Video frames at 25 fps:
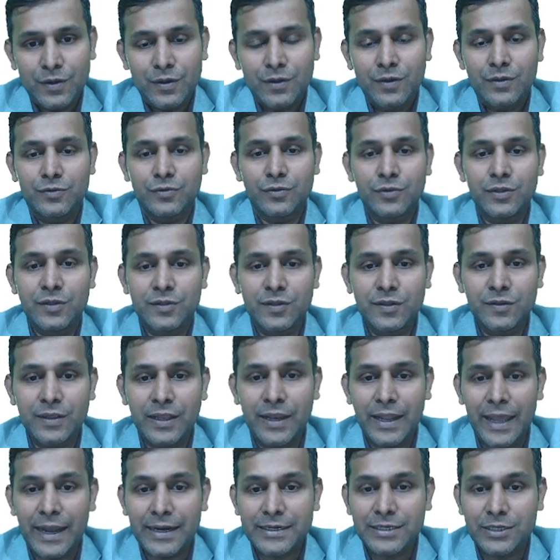So this is
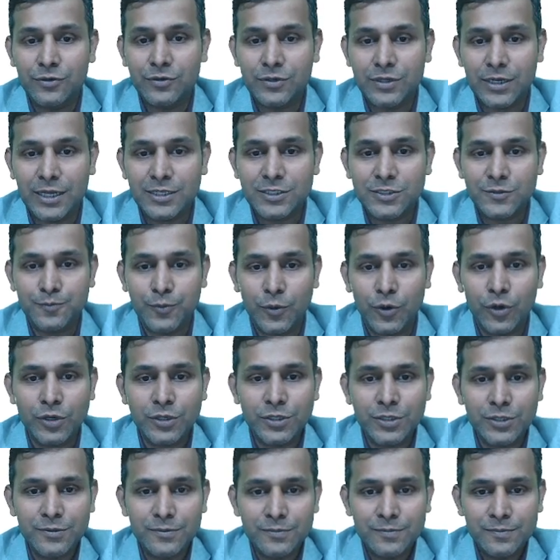an active
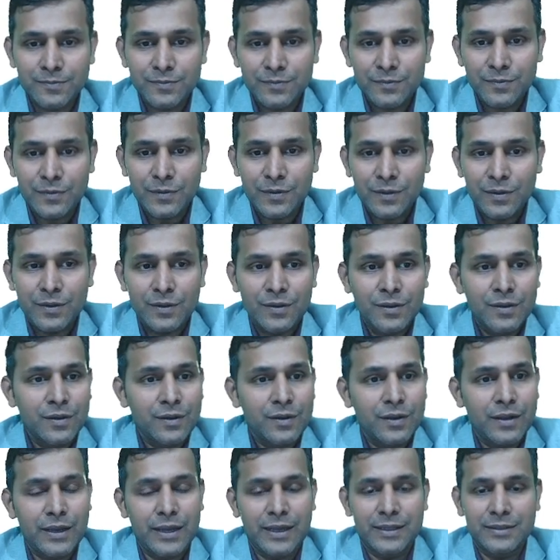transport
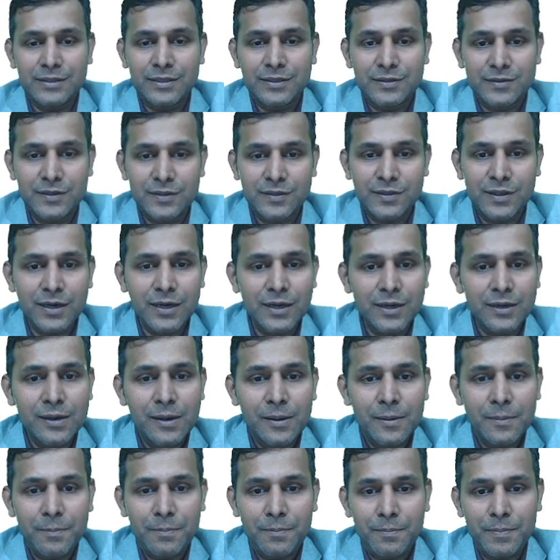and this is a
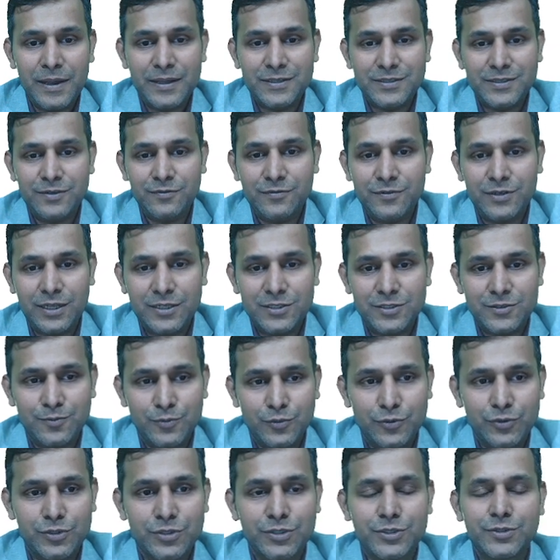passive
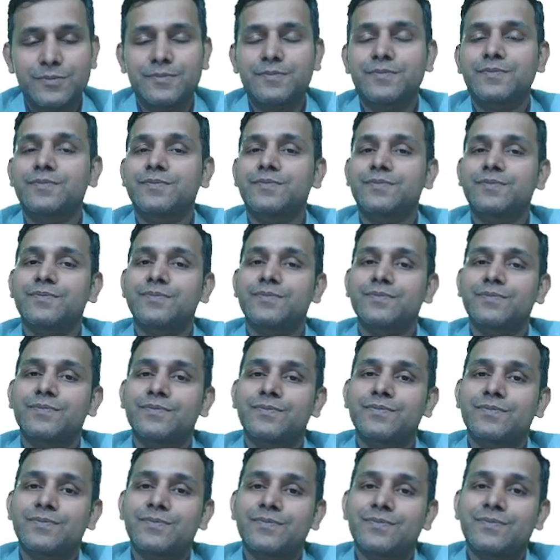transport.
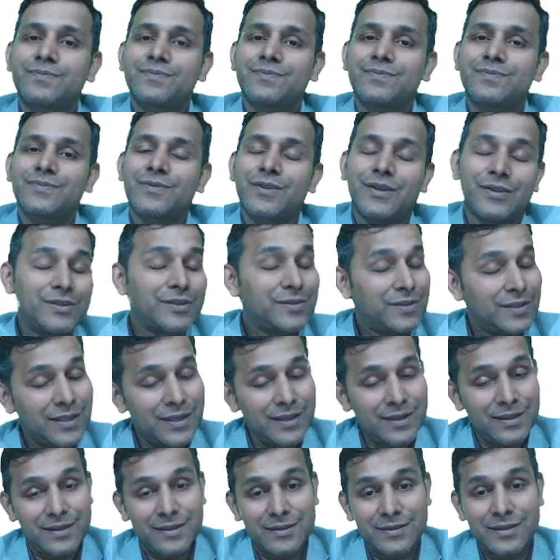This
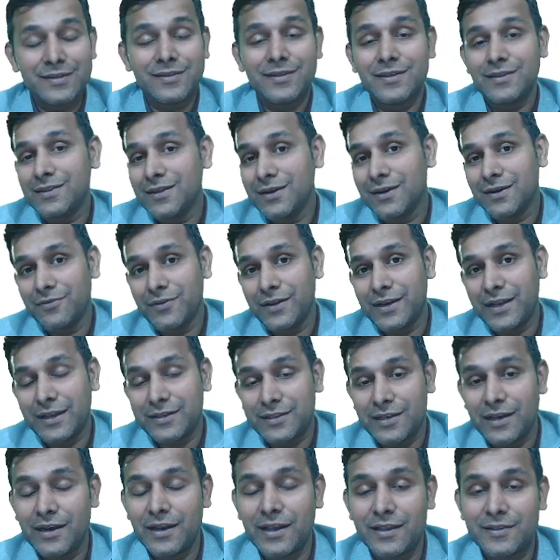is the very
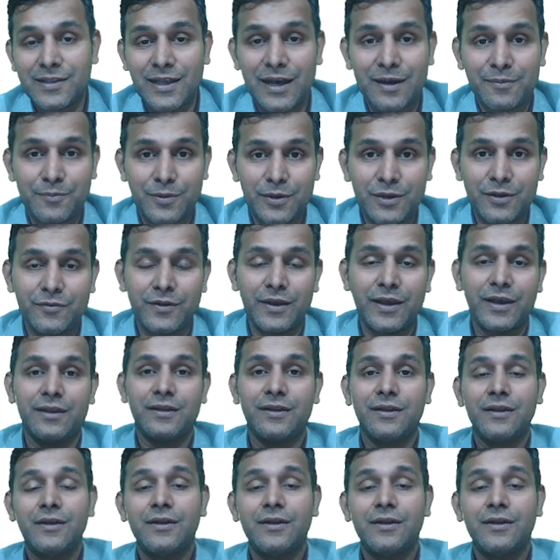excellent example where